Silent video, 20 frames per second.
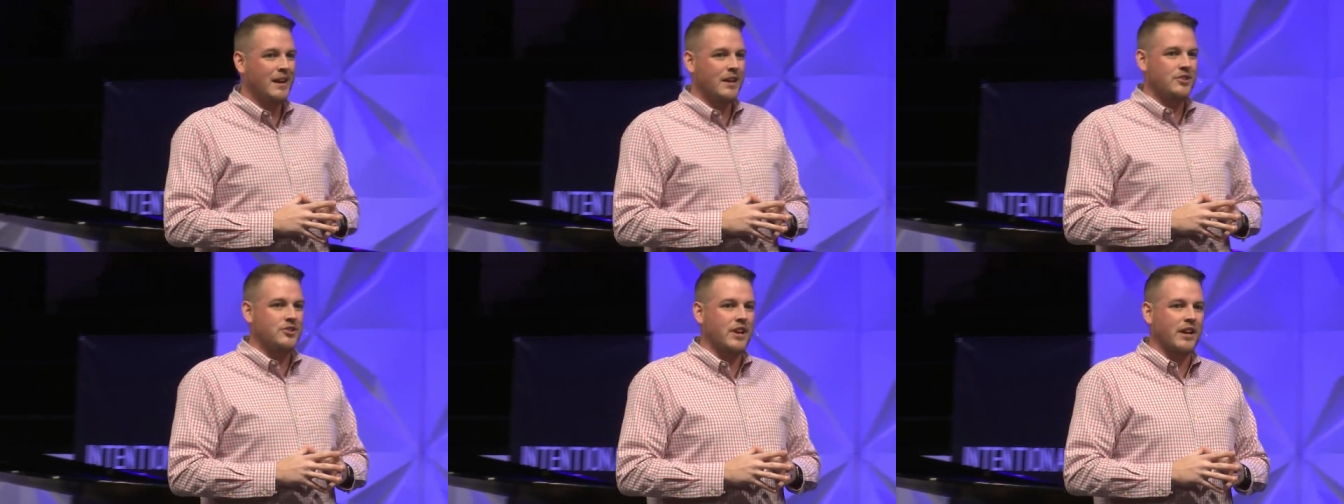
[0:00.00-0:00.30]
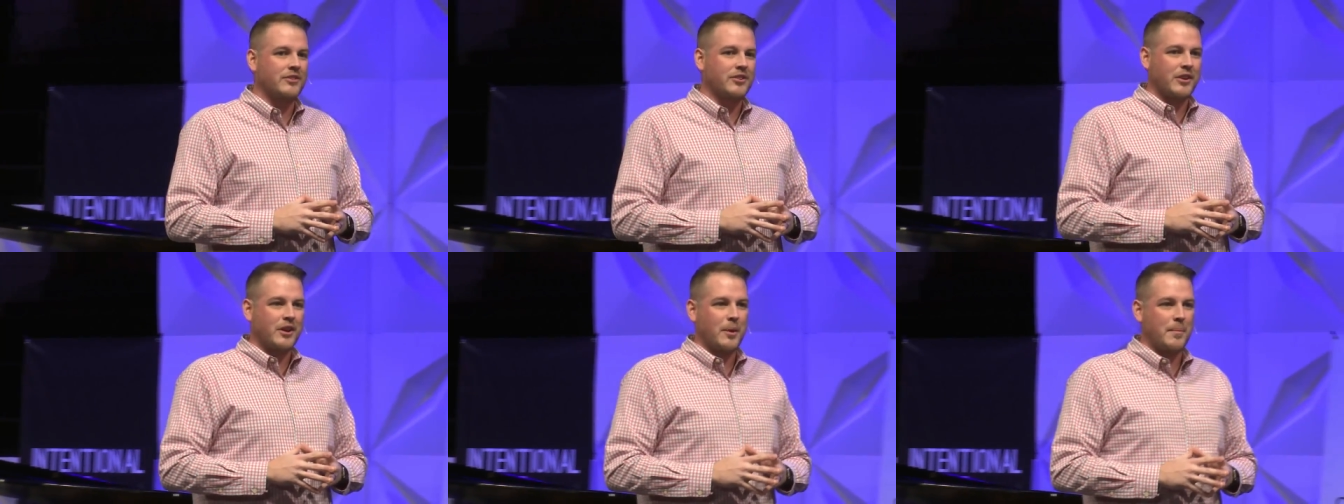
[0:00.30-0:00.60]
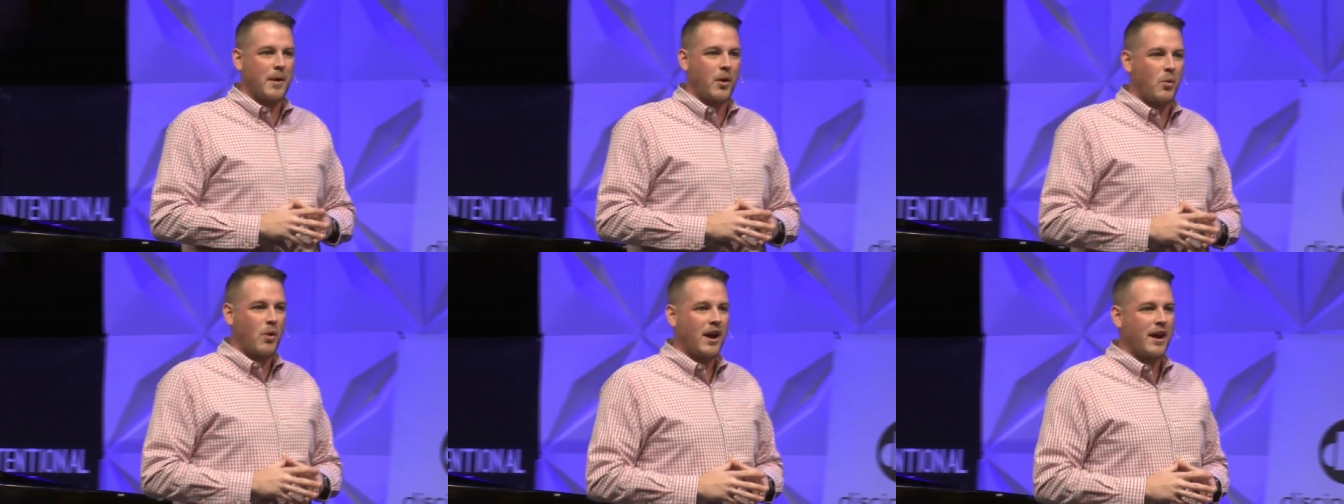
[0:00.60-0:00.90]
Jessica,
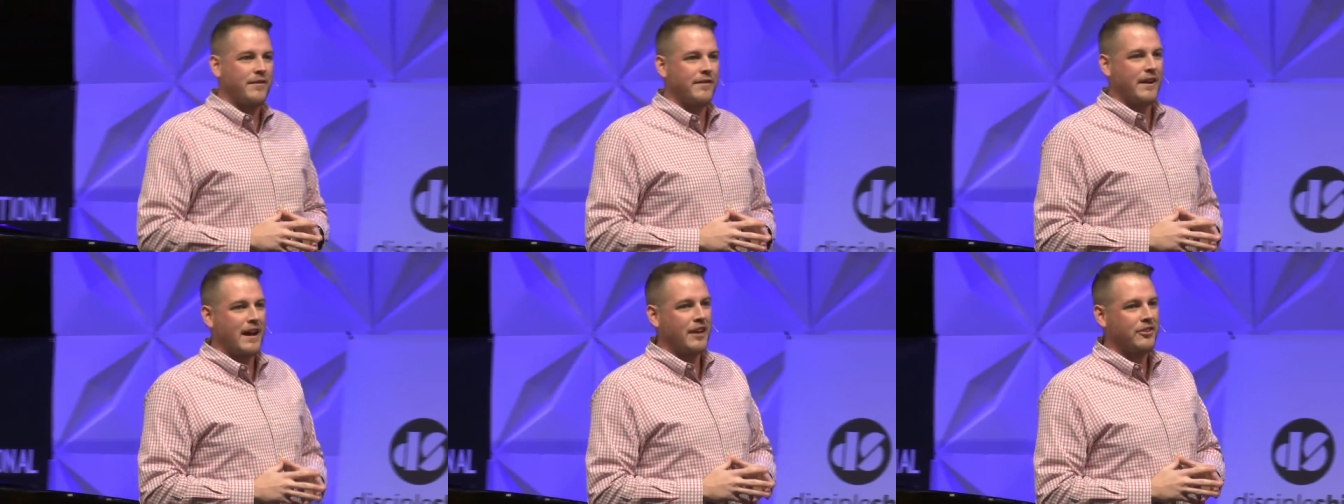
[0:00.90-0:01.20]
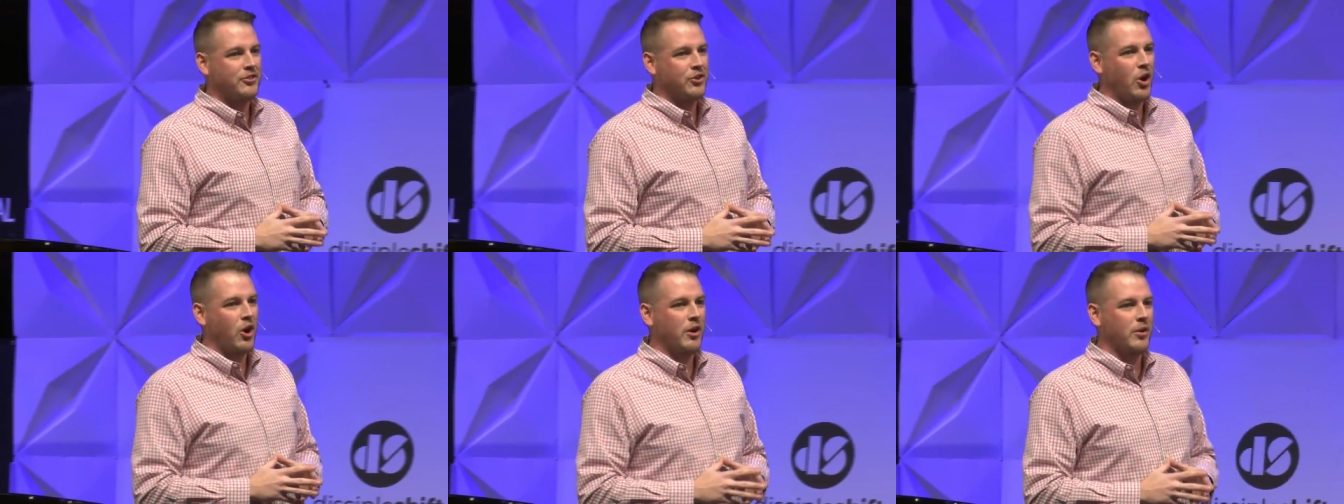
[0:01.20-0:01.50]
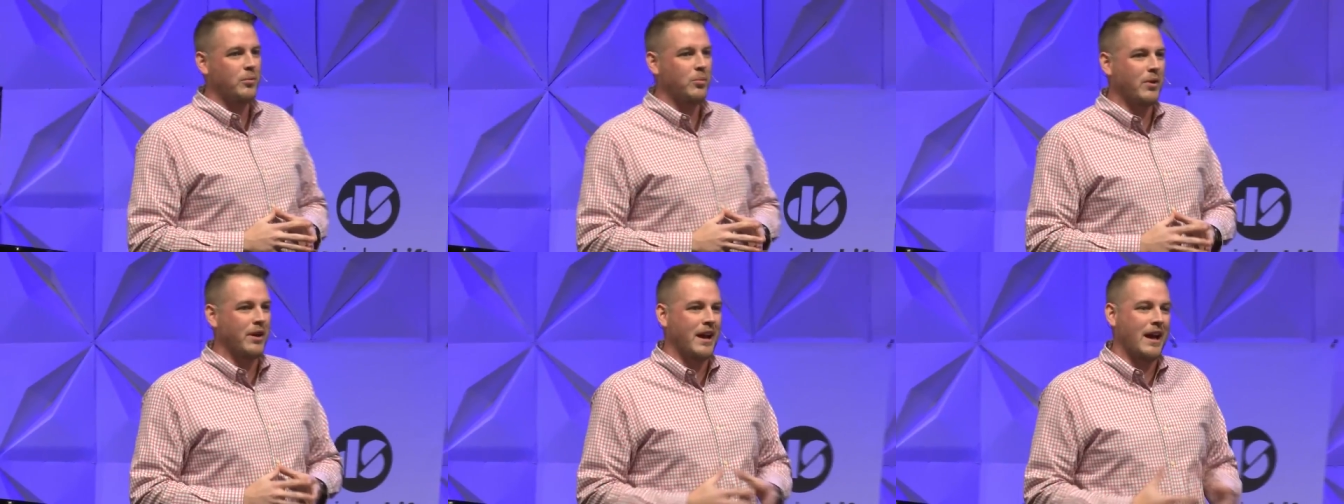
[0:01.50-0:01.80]
my wife, and I
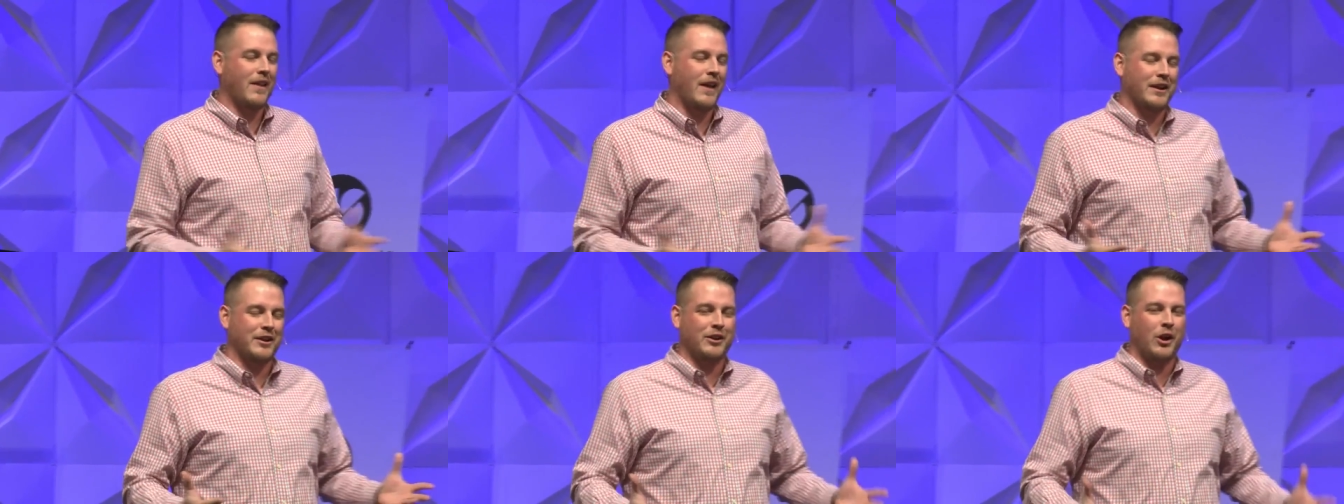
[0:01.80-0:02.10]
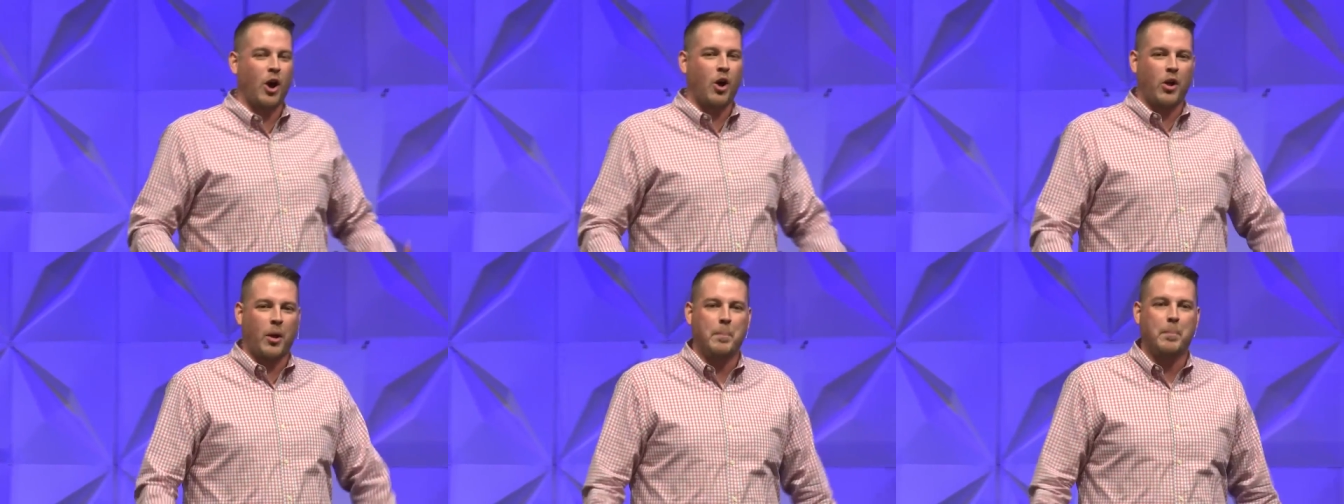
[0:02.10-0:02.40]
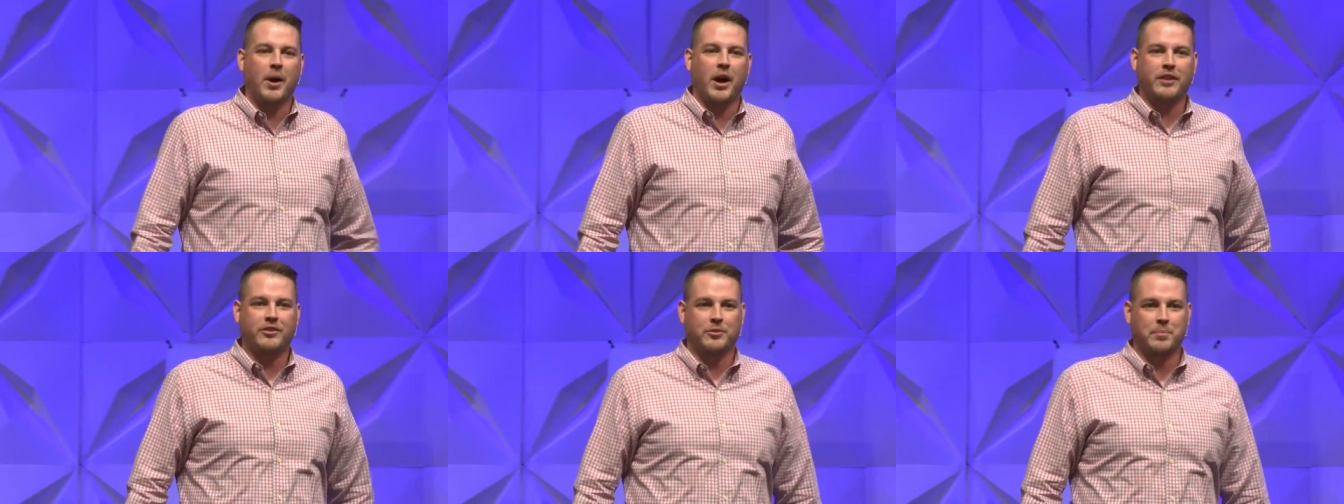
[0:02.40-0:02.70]
started what I like to call a
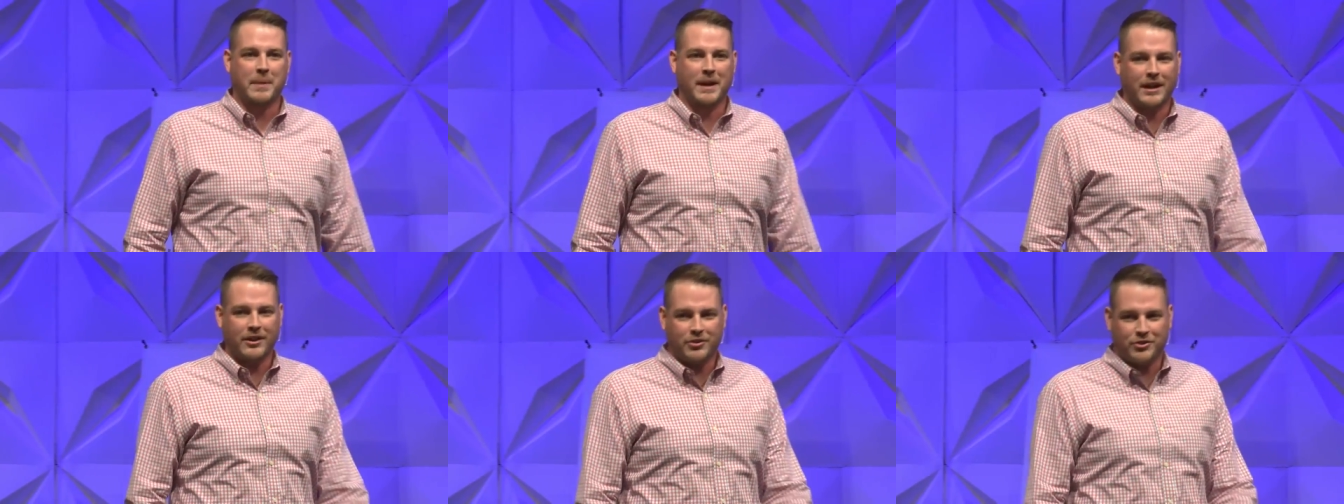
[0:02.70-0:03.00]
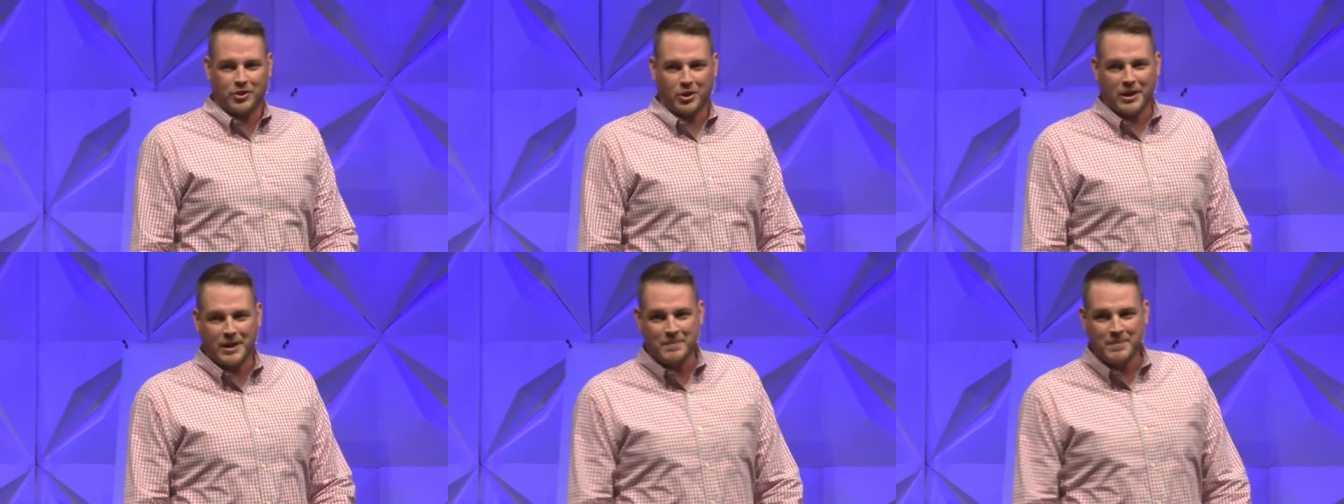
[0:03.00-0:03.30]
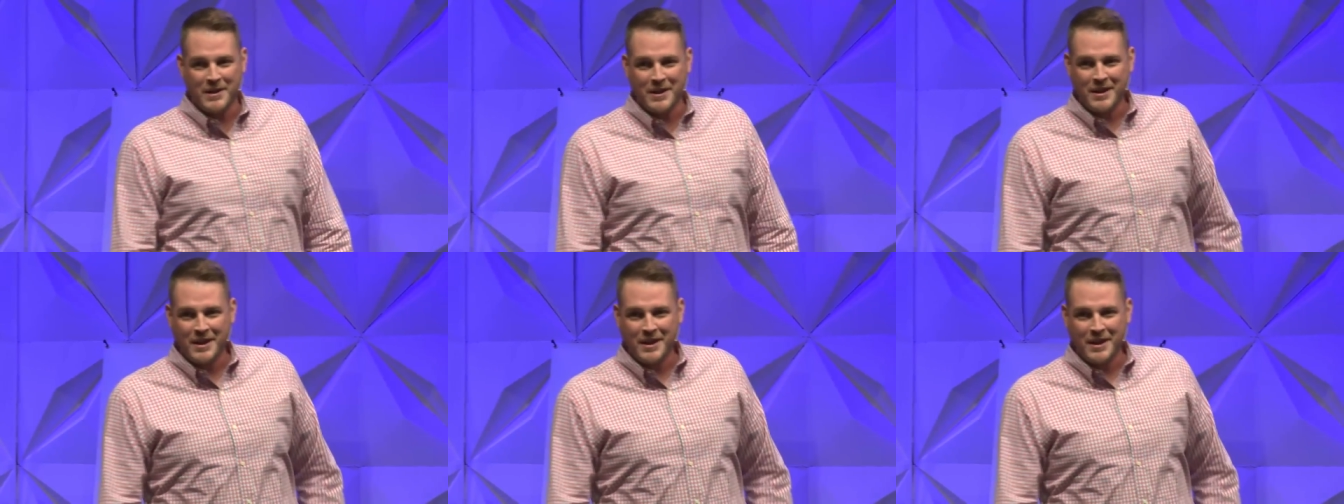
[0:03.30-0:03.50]
bus ministry